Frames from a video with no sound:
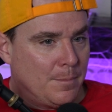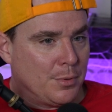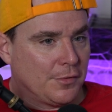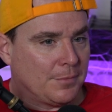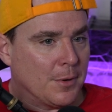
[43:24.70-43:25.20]

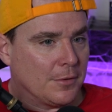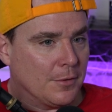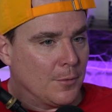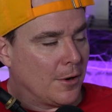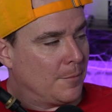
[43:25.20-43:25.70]
Bruce spoke to
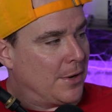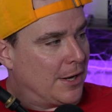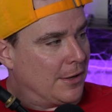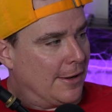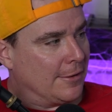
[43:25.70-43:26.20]
the working
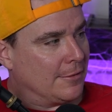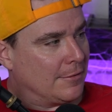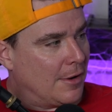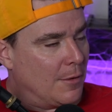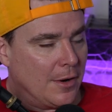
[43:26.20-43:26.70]
man like
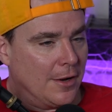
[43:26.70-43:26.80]
no one